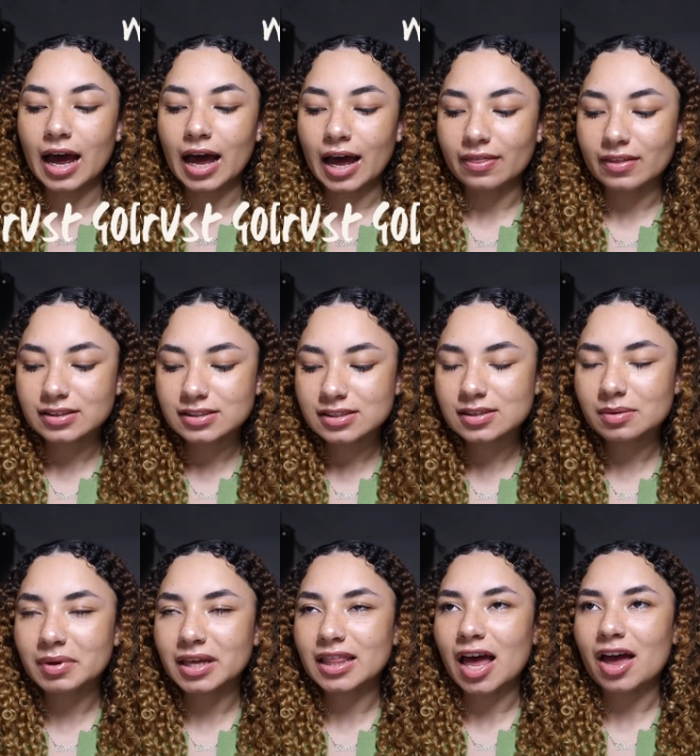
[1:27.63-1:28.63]
And this is
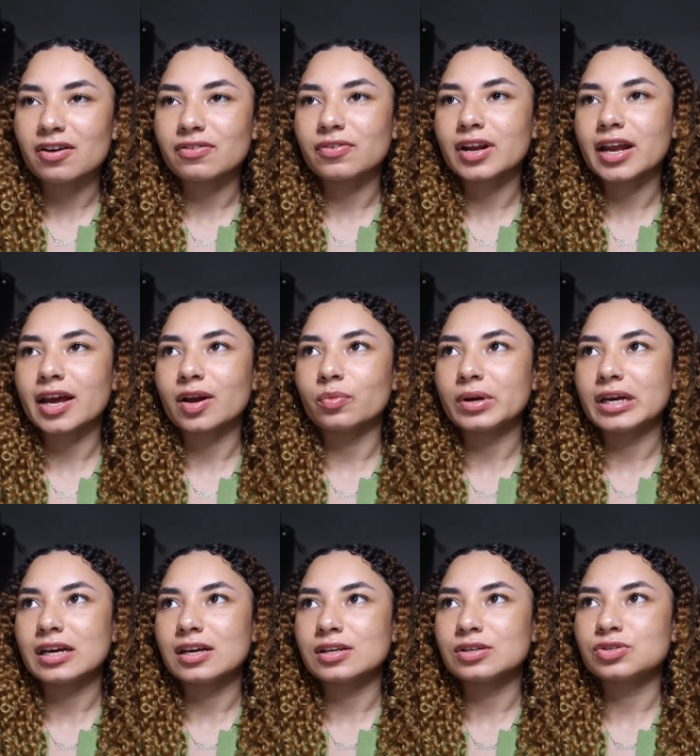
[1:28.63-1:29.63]
something that I feel like
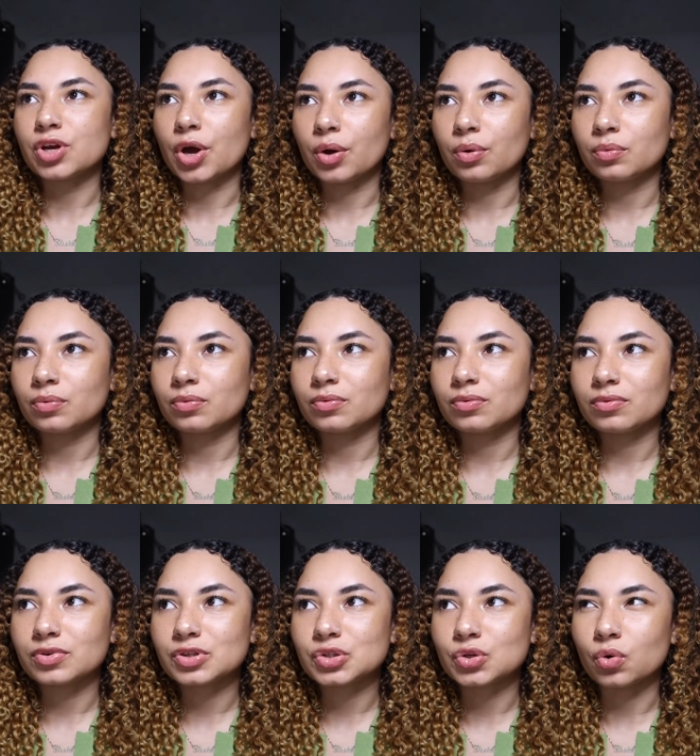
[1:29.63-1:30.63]
we don't
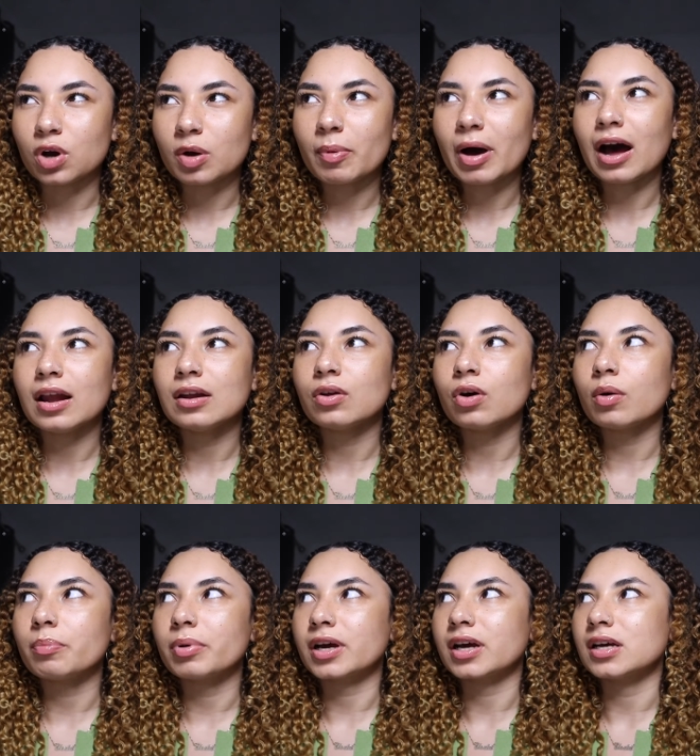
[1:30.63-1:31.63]
talk about a
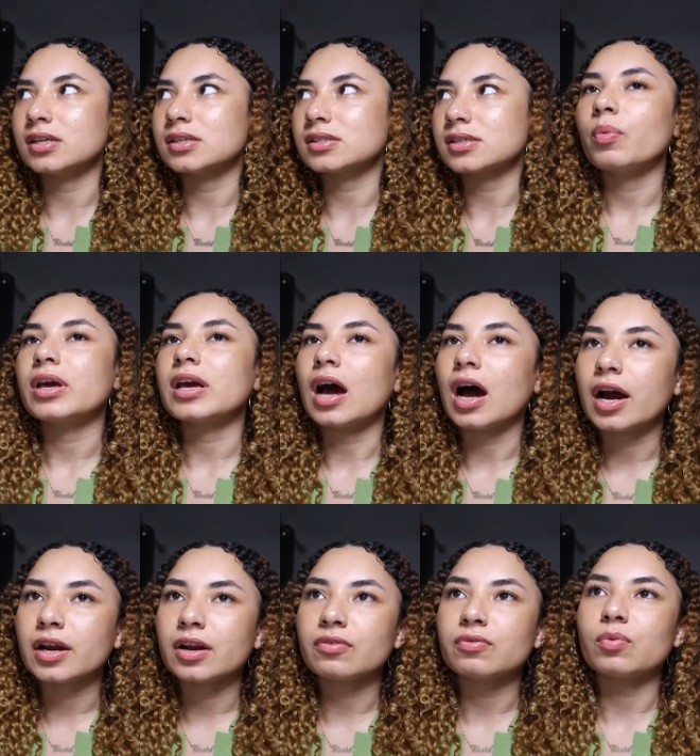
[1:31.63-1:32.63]
lot because we
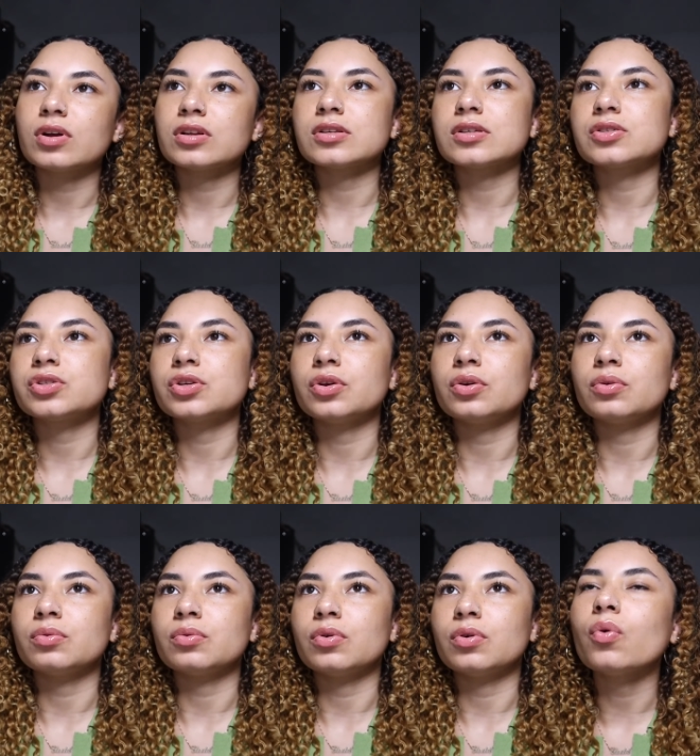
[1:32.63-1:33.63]
kind of want
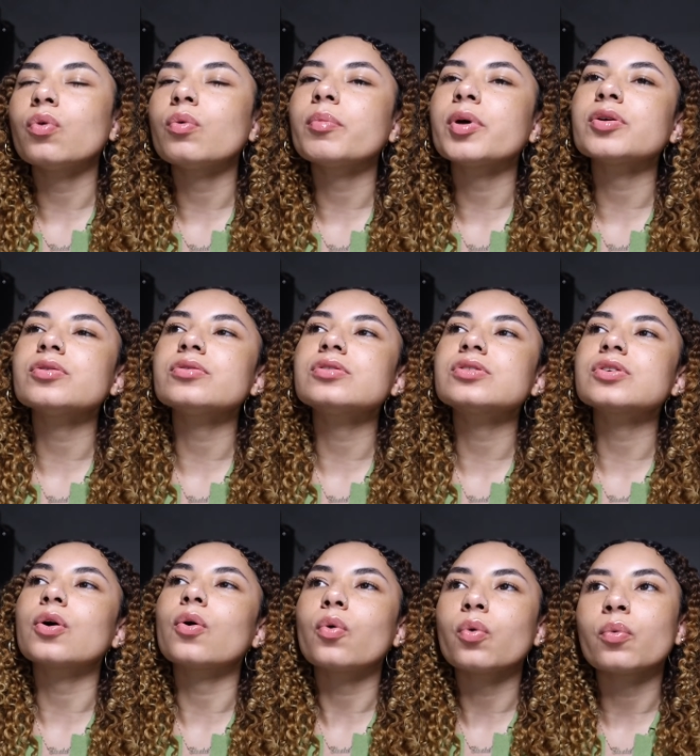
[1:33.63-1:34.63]
to almost
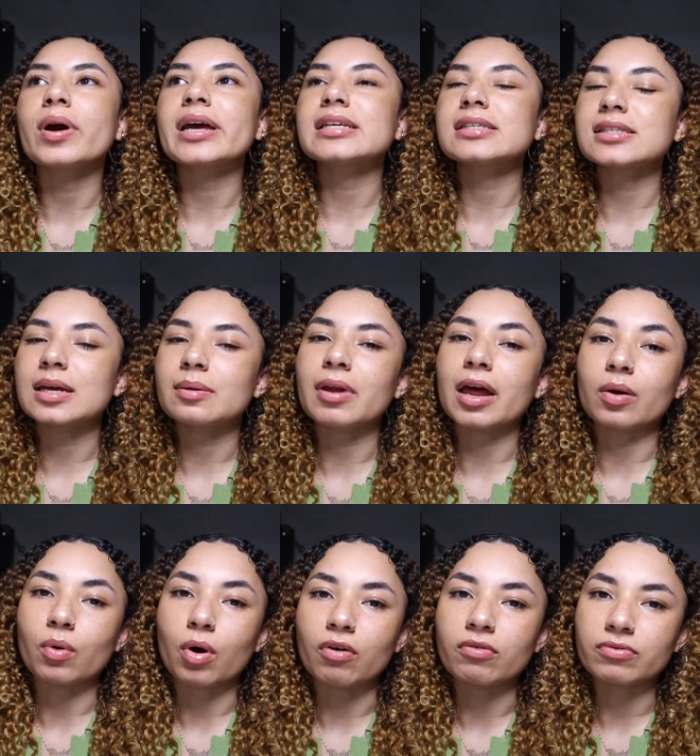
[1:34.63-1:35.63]
always seem like
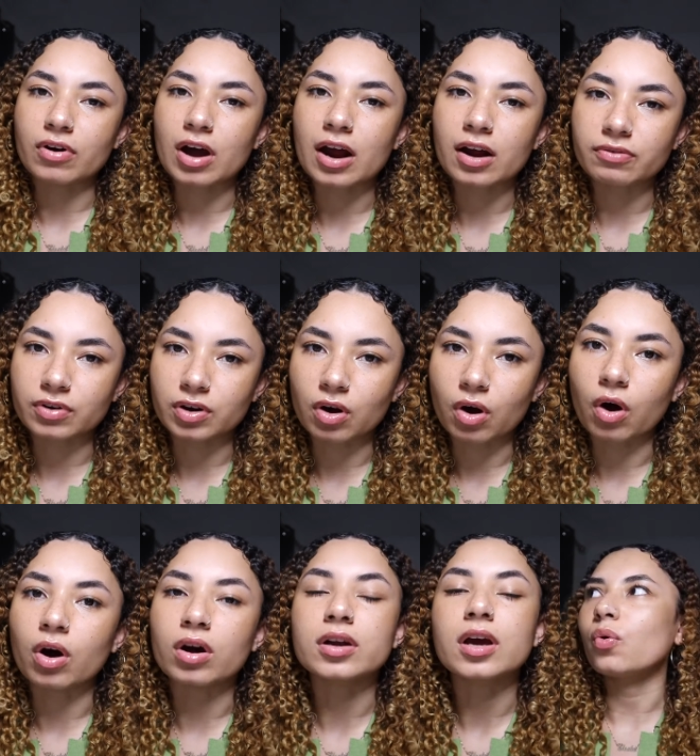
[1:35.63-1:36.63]
we're on fire for
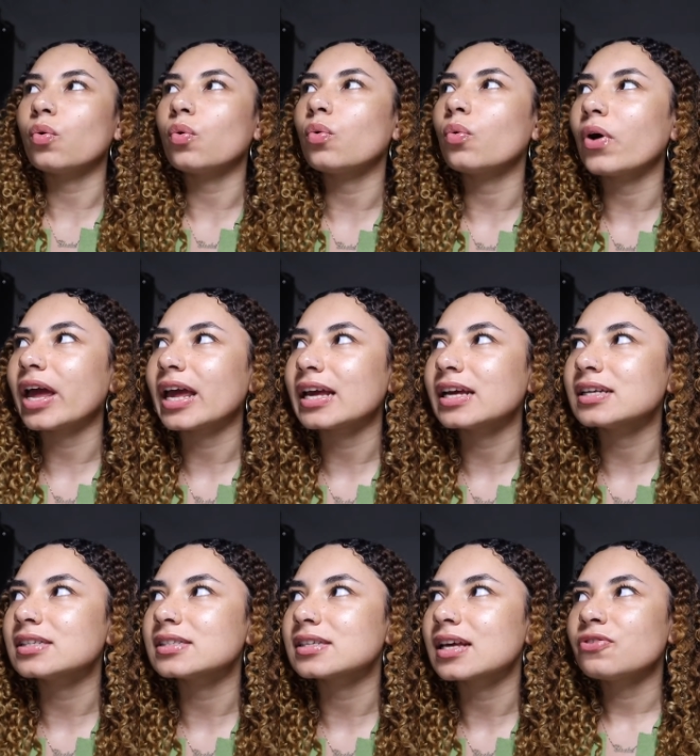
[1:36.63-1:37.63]
God,
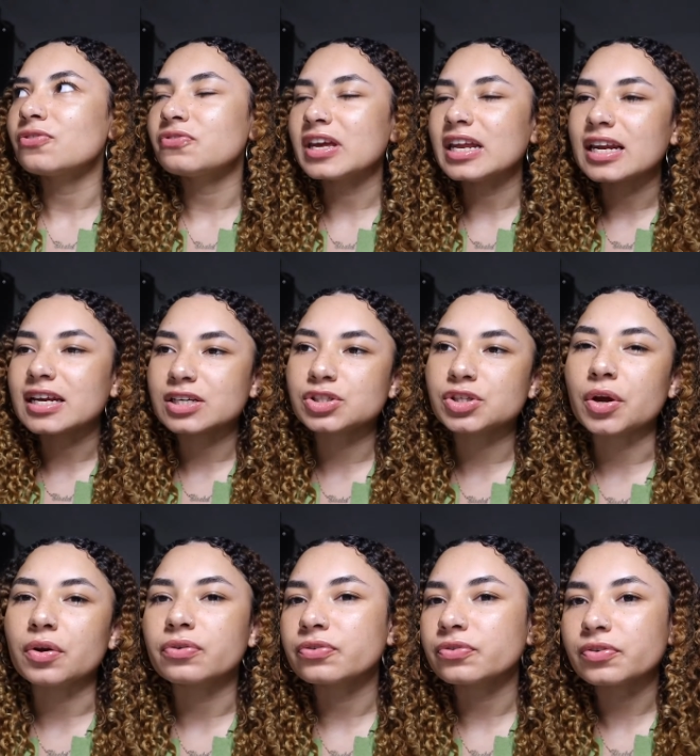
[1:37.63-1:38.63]
always feeling so
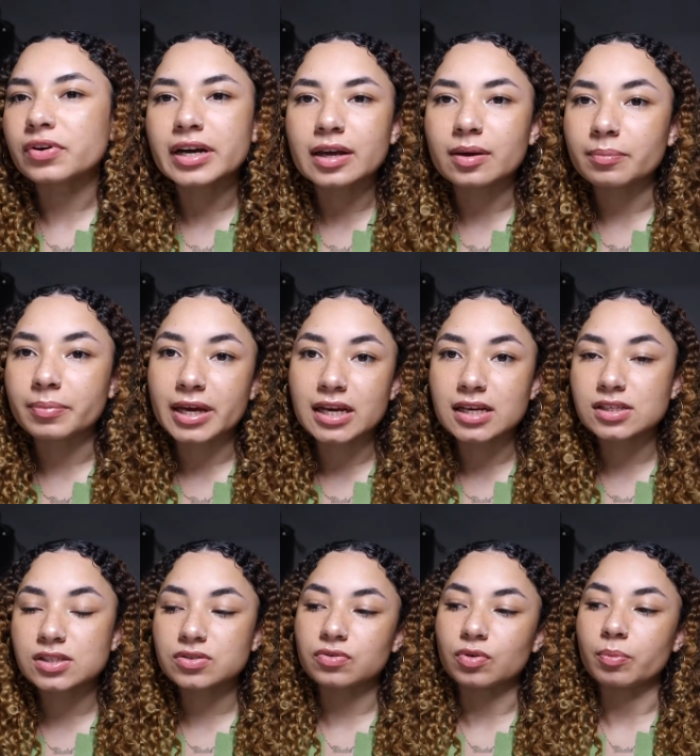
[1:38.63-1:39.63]
free and
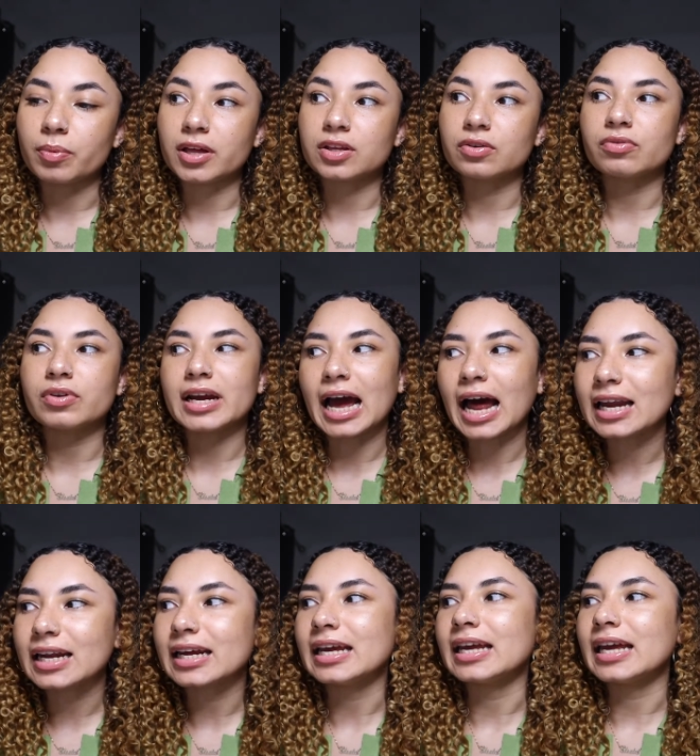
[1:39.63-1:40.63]
peaceful, but the
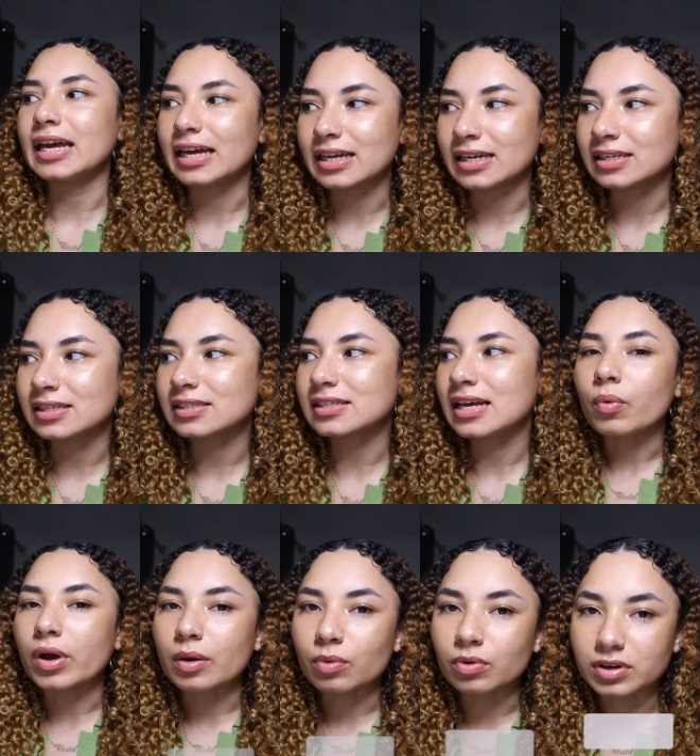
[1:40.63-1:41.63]
reality is
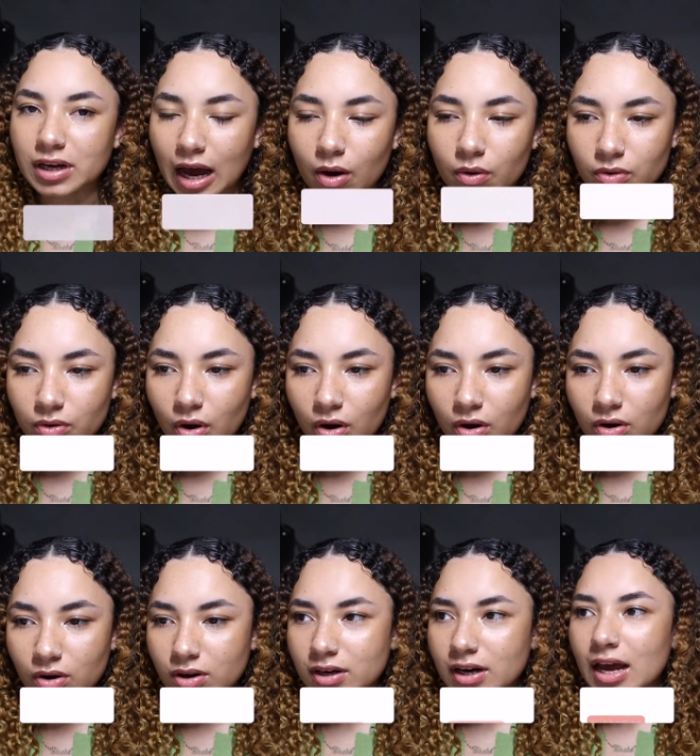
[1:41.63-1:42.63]
we will doubt
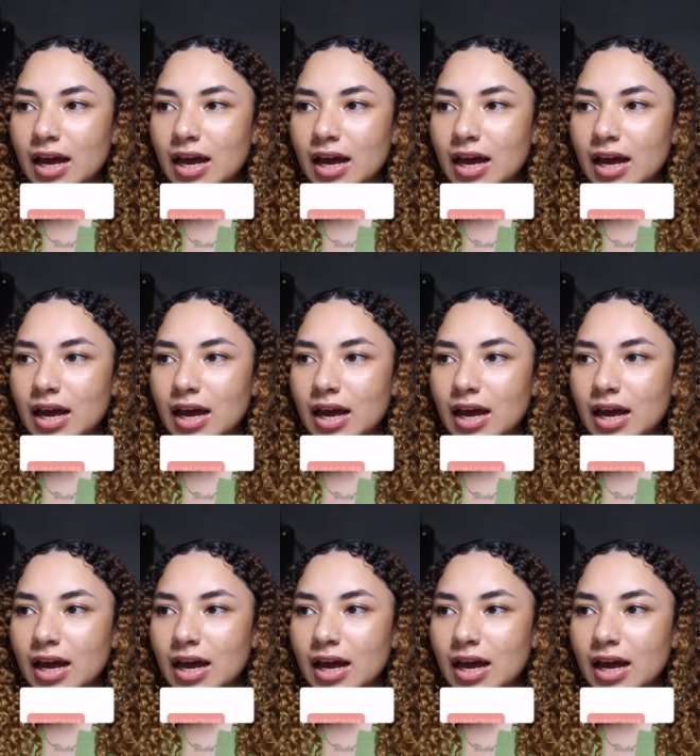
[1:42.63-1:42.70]
God.